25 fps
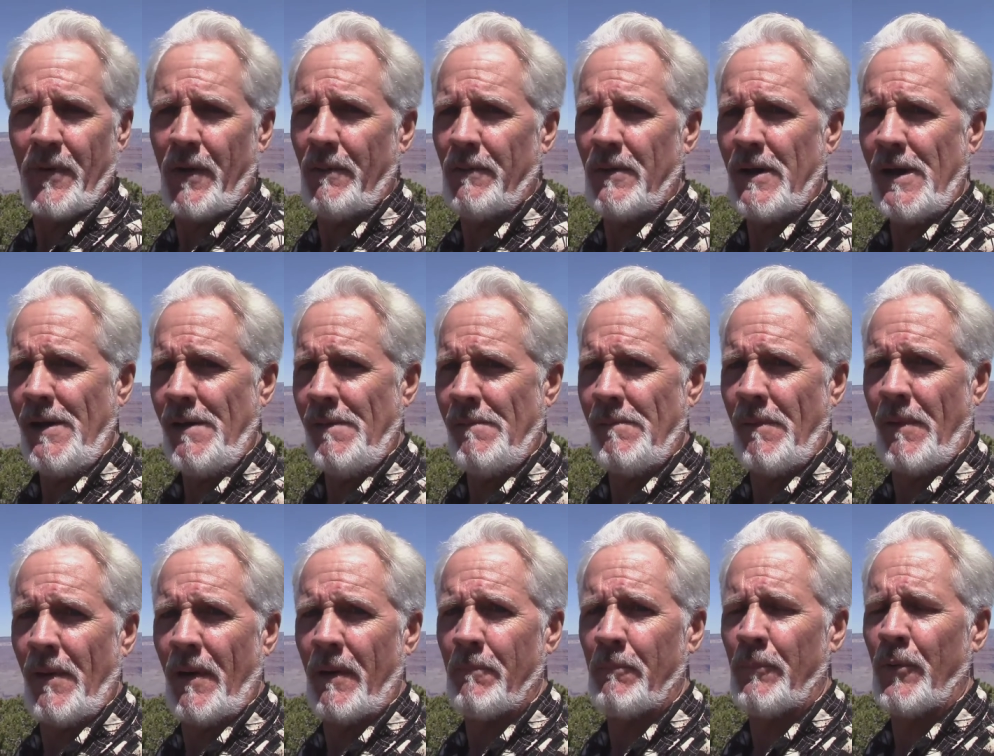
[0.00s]
Yeah.
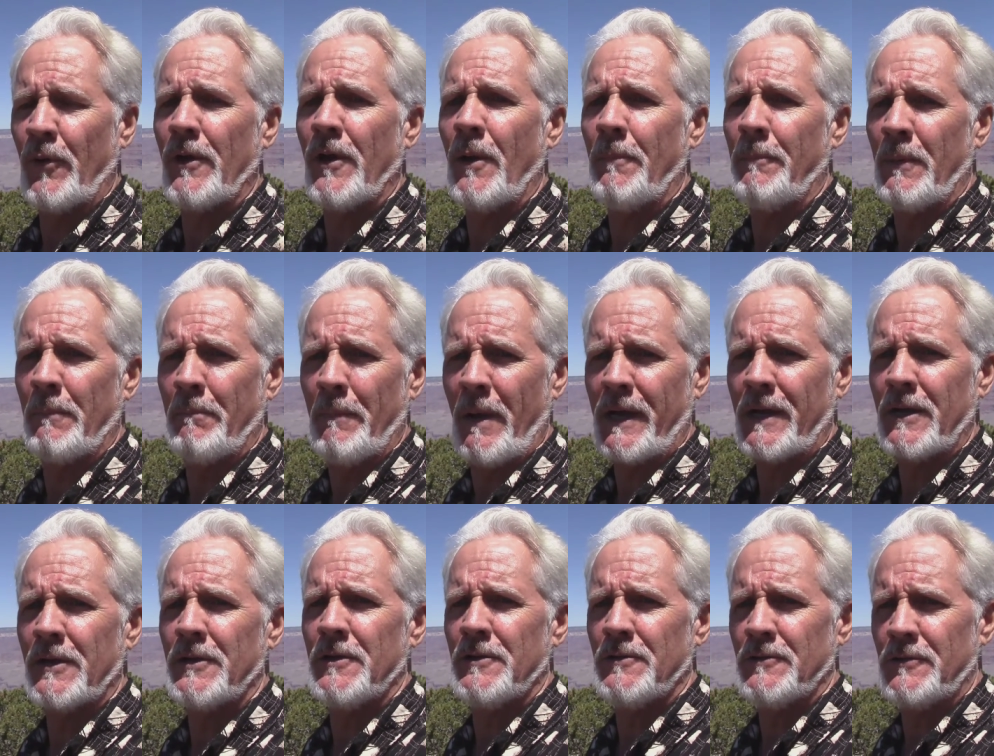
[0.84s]
Put up and
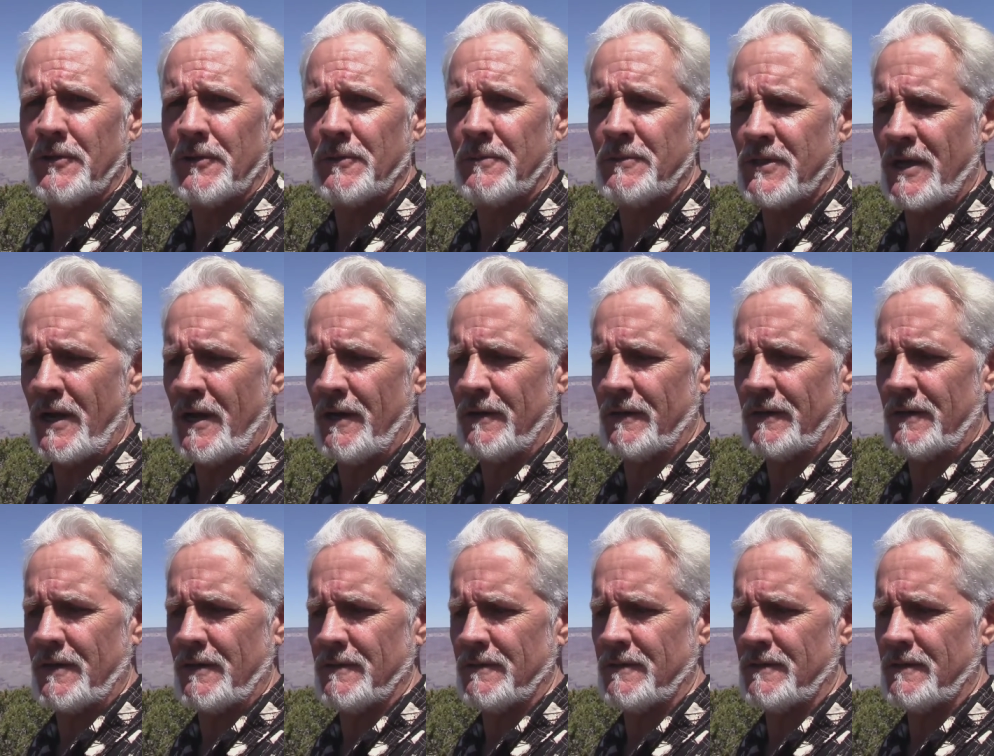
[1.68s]
make a YouTube channel
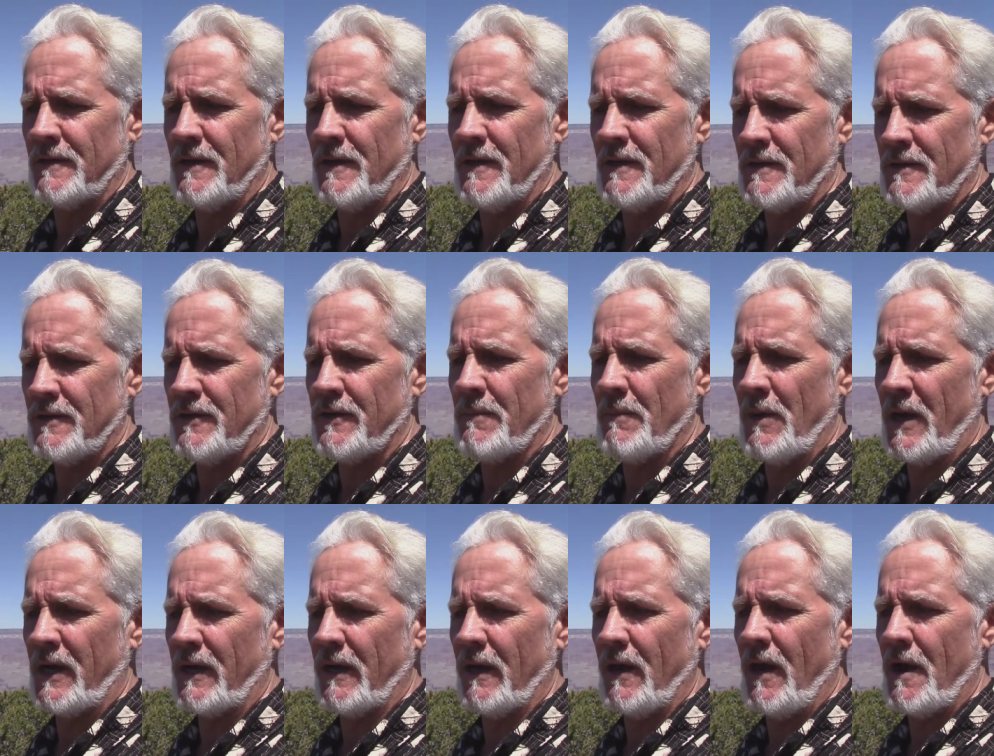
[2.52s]
because you can
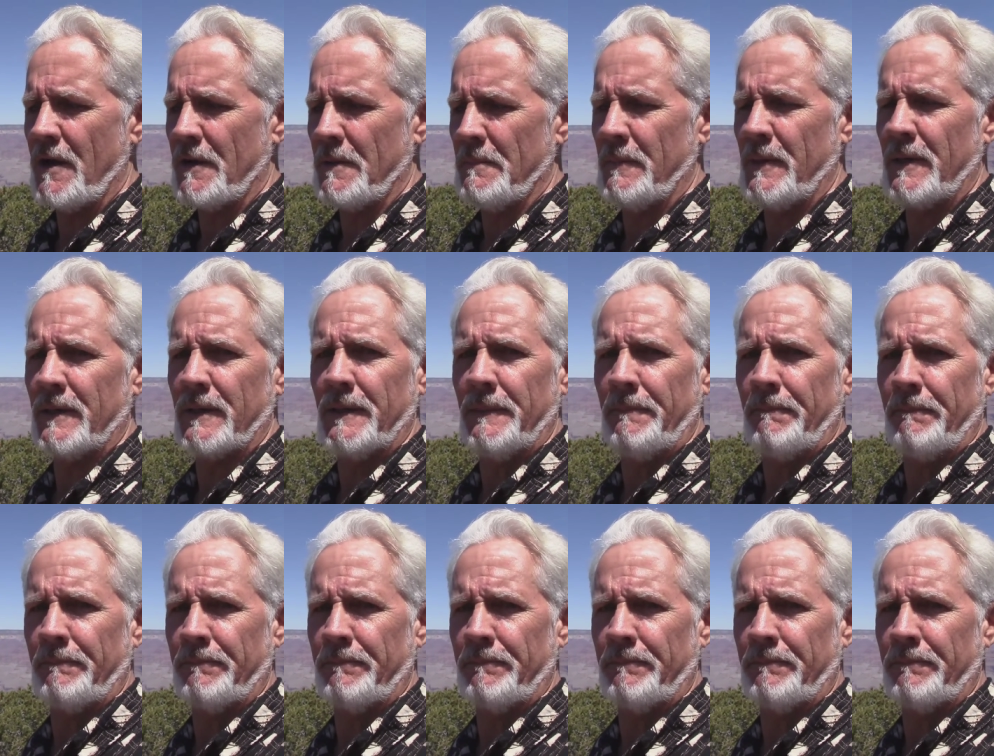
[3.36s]
make a lot of money.